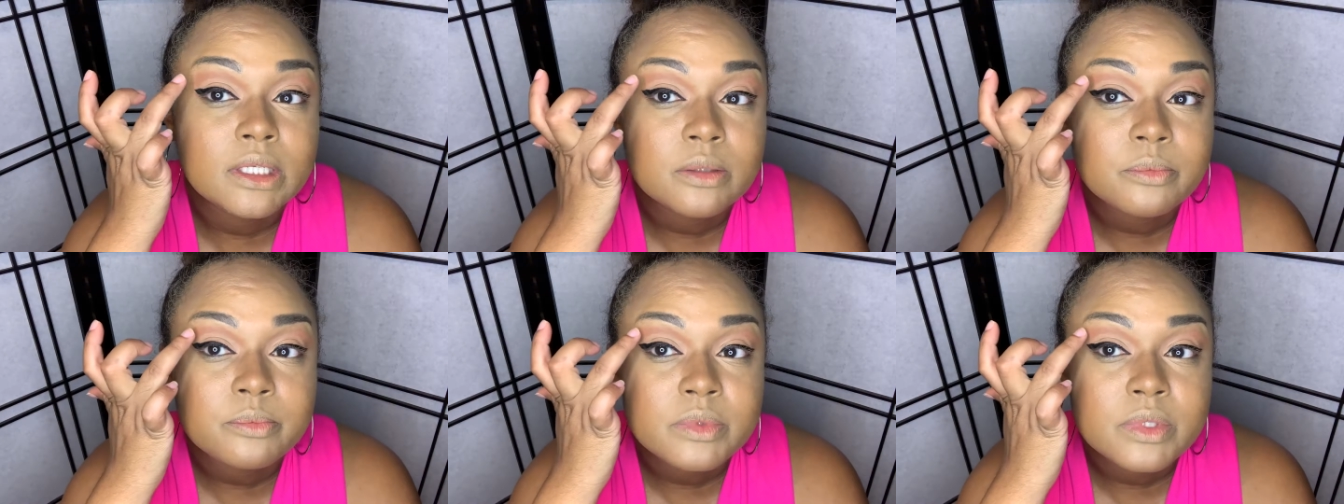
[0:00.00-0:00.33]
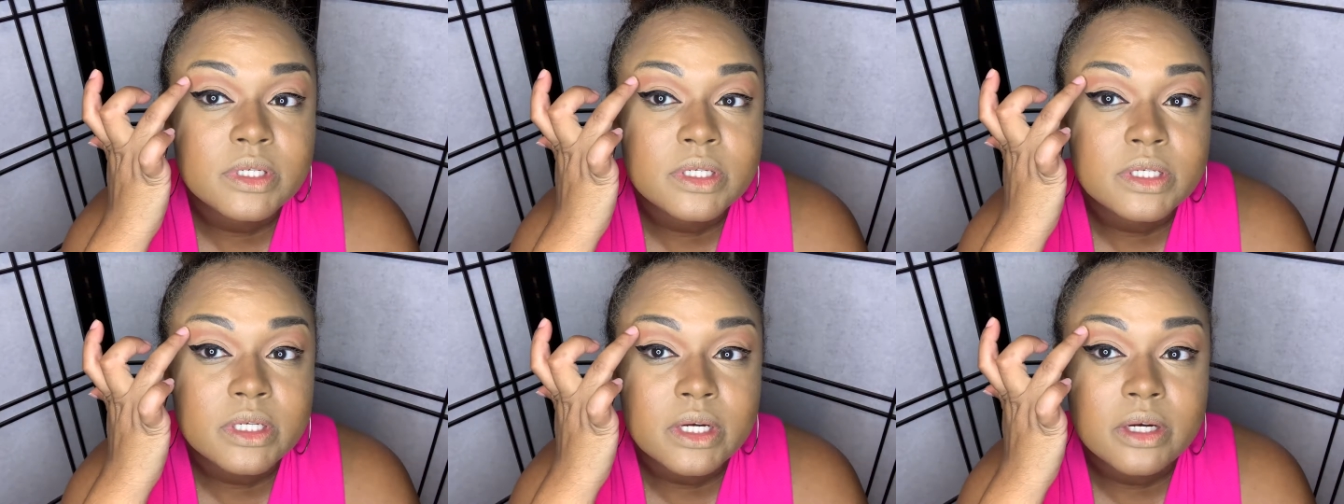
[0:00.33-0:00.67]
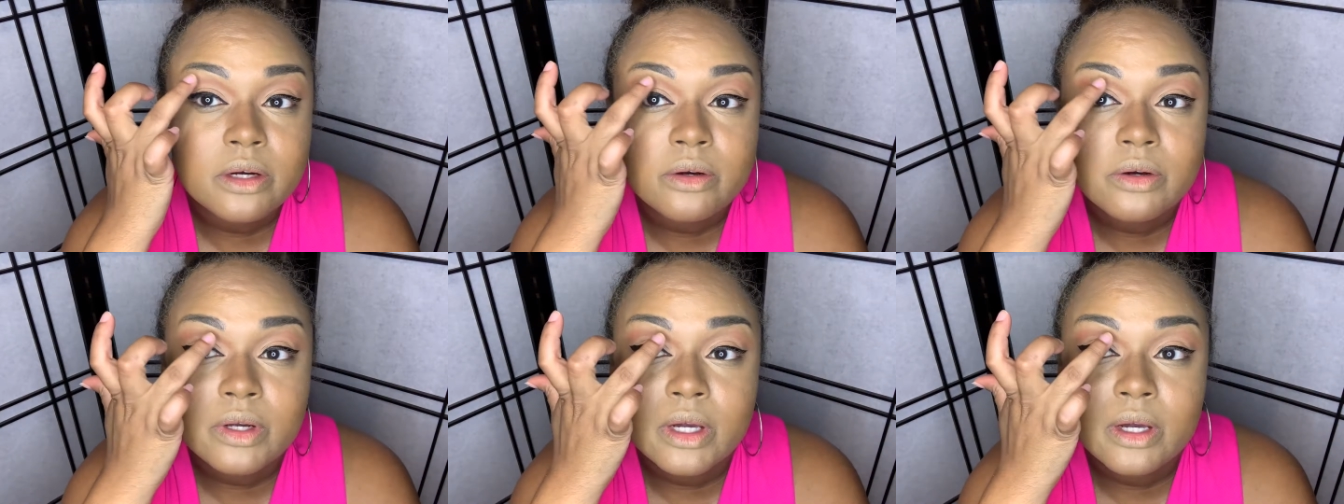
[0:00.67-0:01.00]
up this
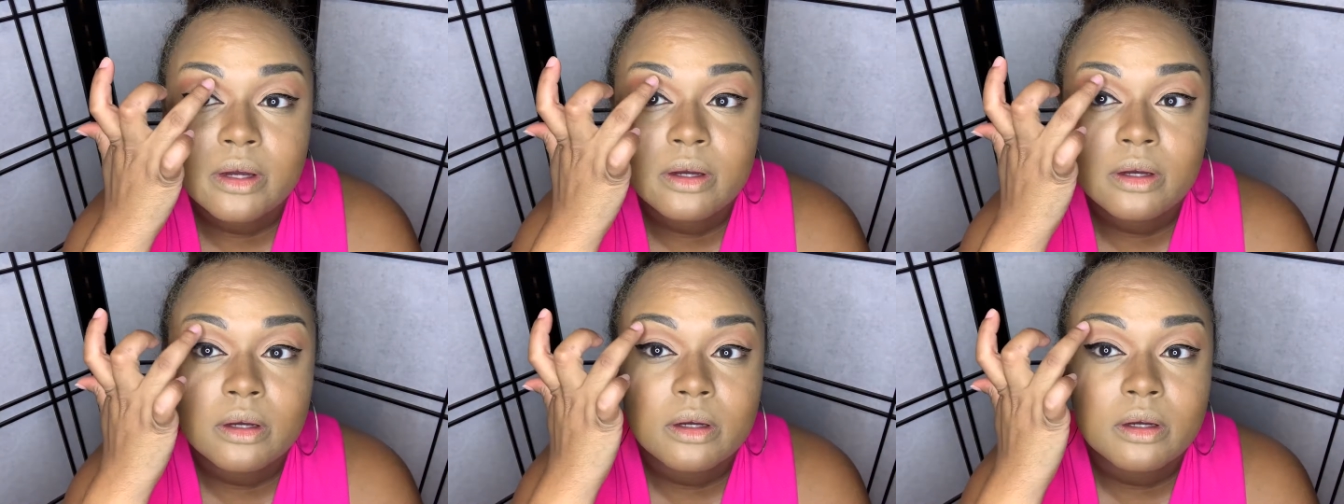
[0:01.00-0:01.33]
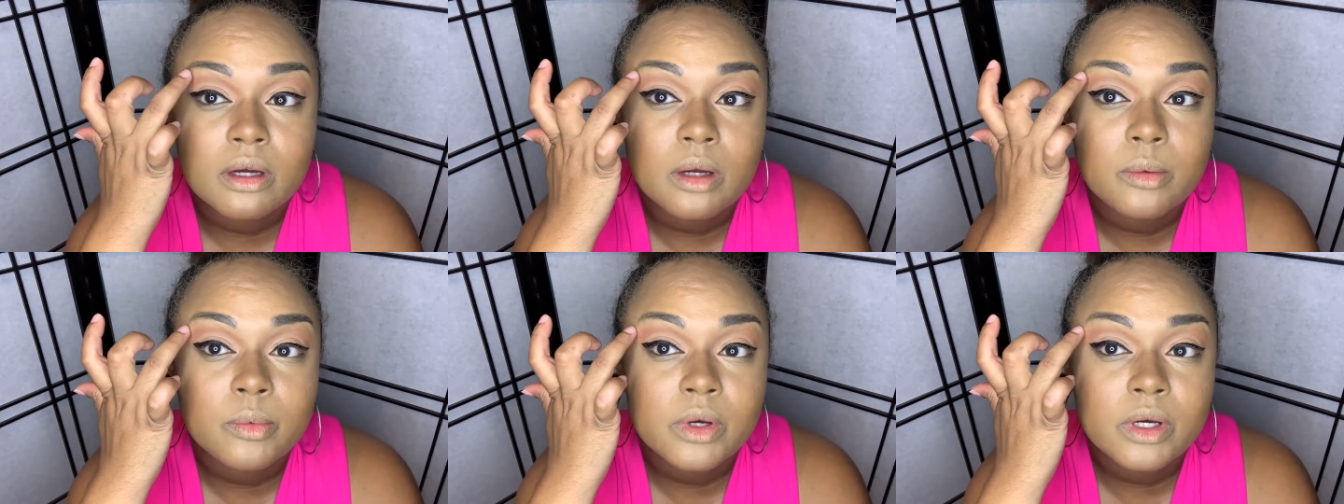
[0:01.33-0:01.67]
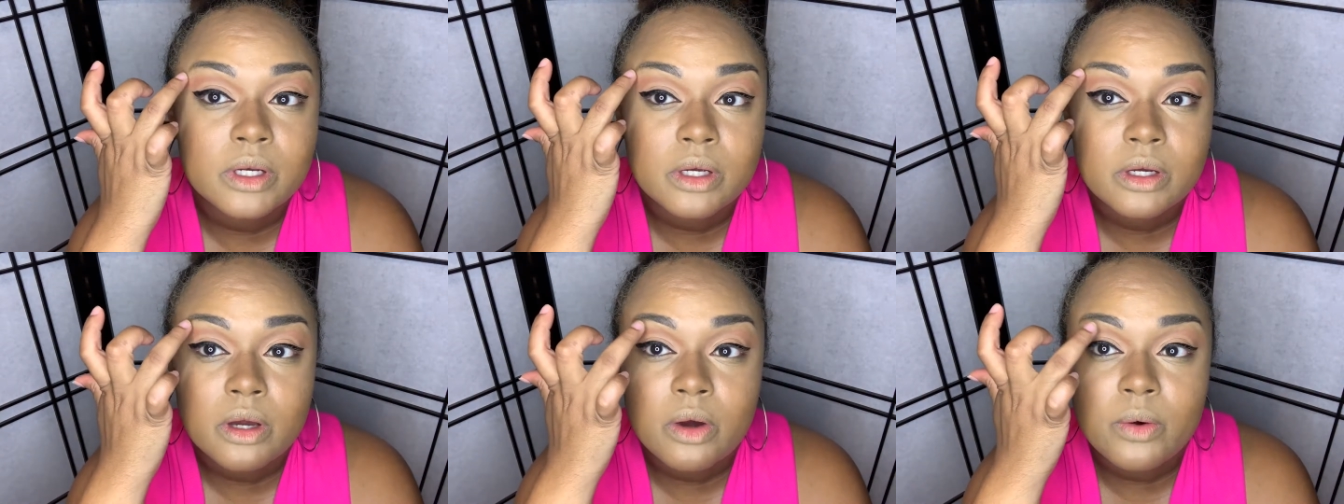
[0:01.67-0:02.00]
area, I'm
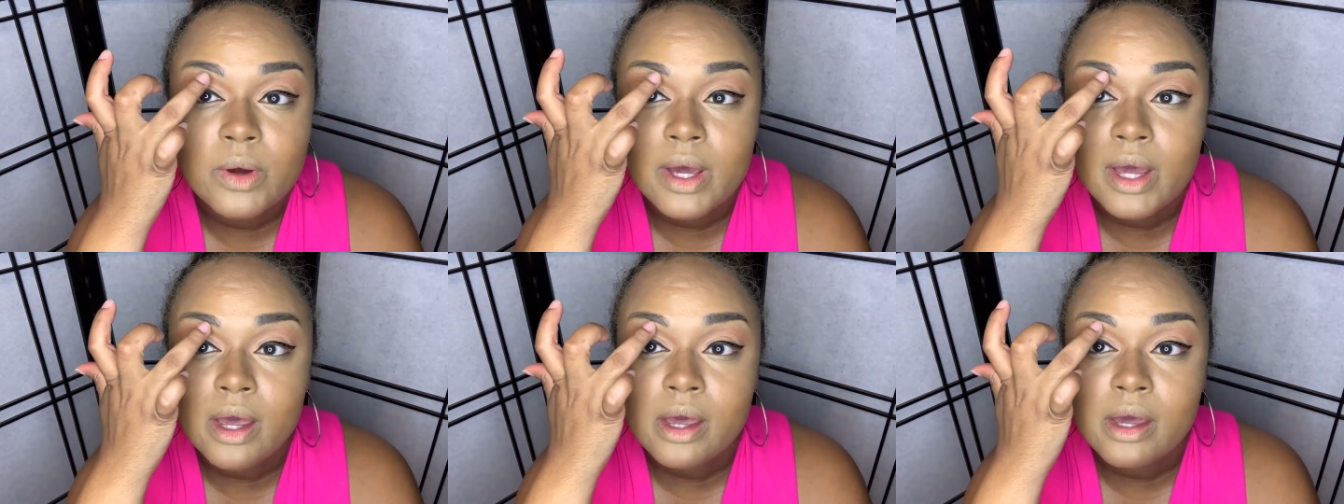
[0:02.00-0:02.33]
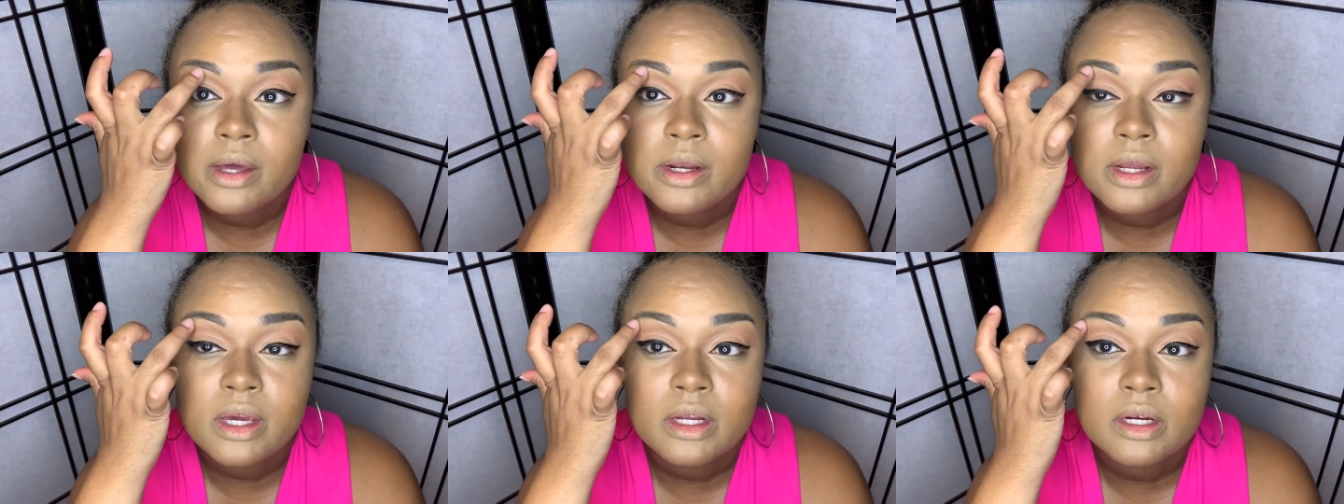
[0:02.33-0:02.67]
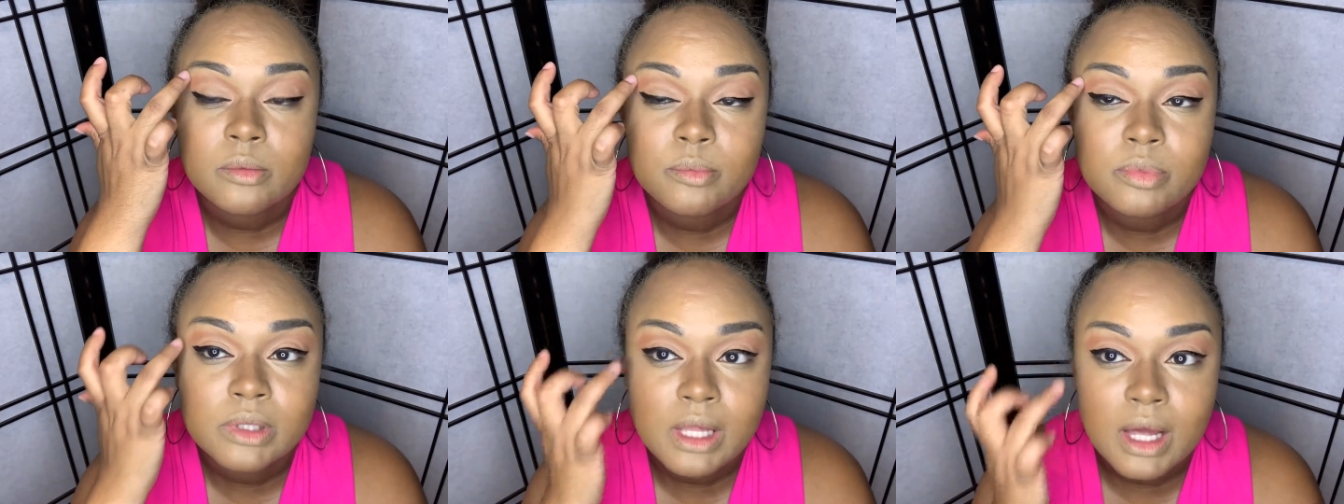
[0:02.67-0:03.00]
gonna go ahead and
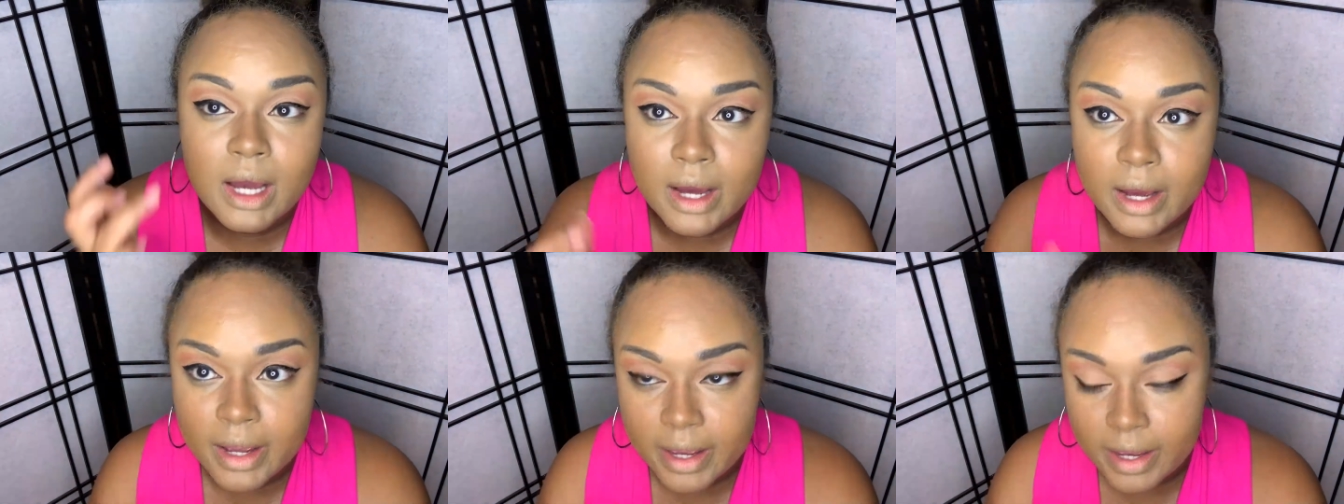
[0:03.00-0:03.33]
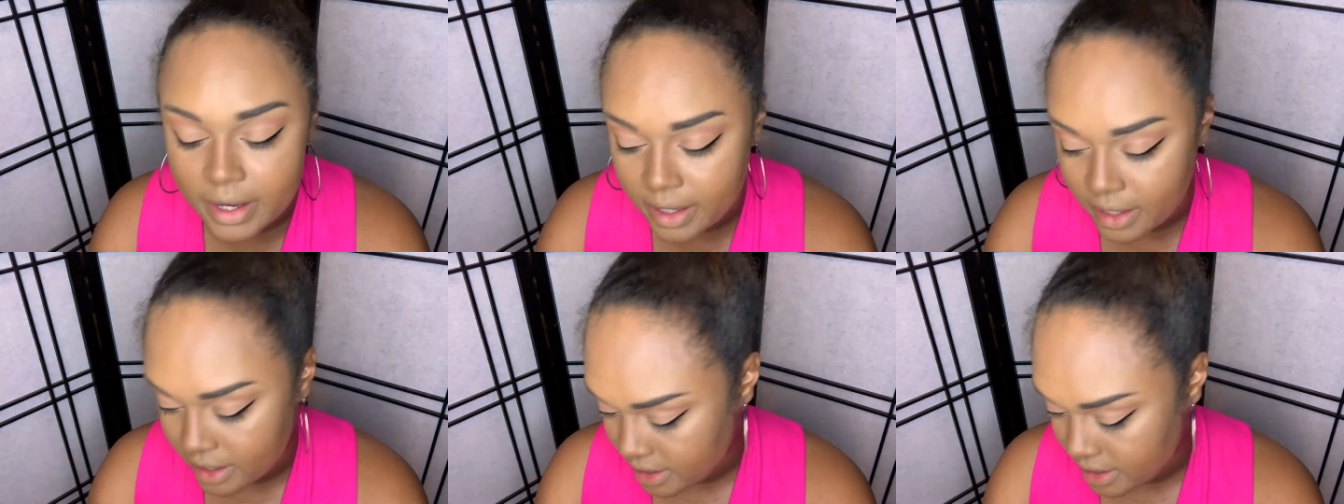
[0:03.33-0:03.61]
apply